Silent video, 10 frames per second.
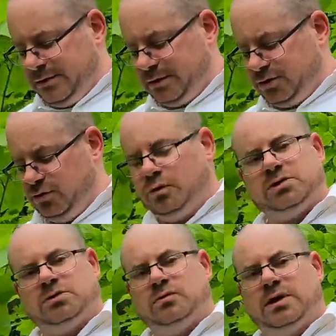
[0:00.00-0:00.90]
the two
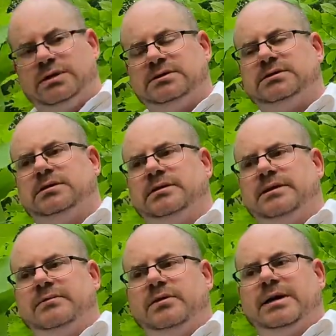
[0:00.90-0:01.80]
wooden ones,
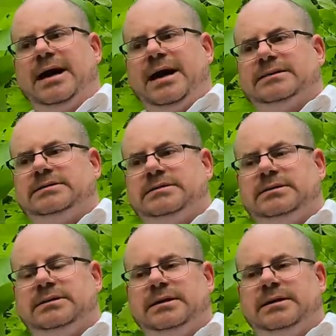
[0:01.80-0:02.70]
they were at
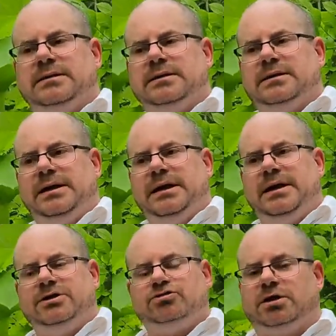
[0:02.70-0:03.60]

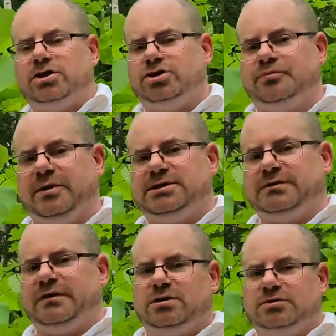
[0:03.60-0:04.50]
introduction
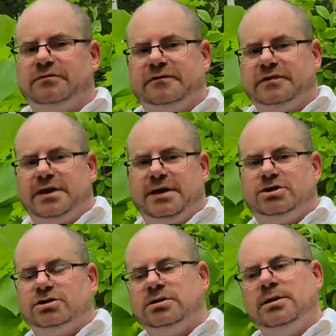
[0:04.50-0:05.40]
pricing of 150
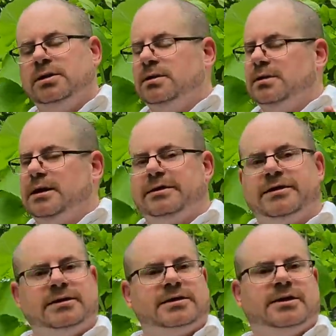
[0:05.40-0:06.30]
each. I
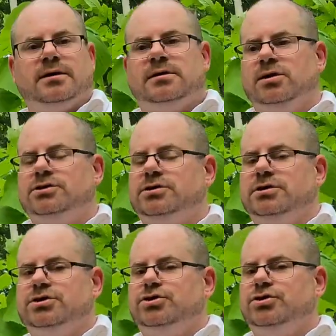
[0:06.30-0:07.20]
think they're close
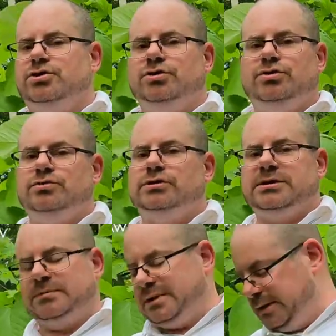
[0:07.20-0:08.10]
to two
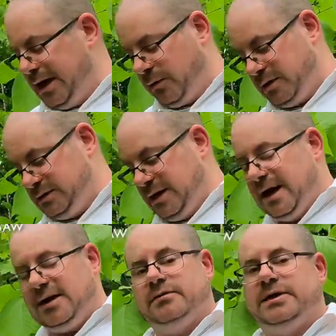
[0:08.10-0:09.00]
something now, whereas the
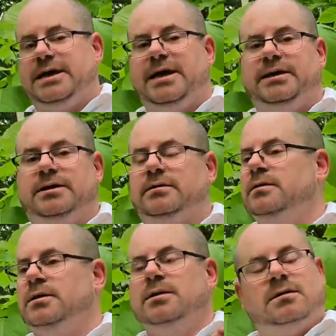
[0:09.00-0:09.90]
Agawa Canyon,
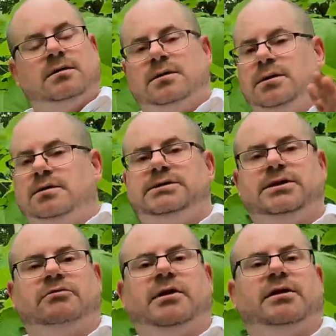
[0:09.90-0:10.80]
you're
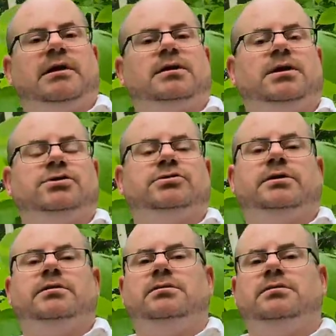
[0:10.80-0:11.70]
sitting right around
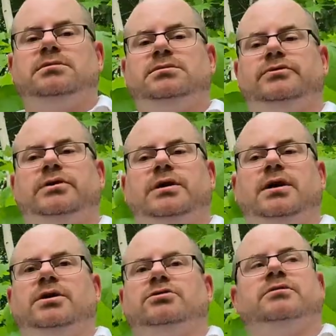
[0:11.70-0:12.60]
100 to
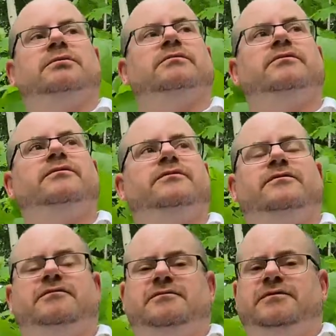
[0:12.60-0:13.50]

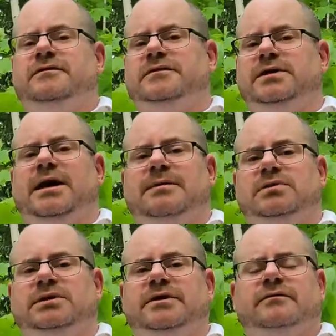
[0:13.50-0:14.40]
150, I
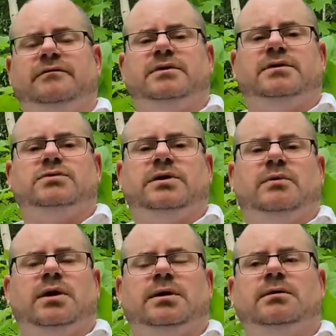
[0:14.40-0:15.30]
believe, for the
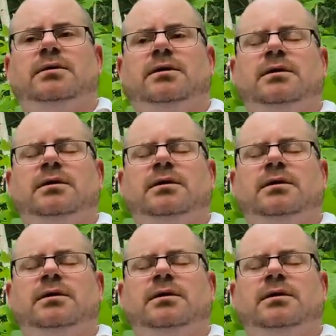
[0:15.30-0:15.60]
21,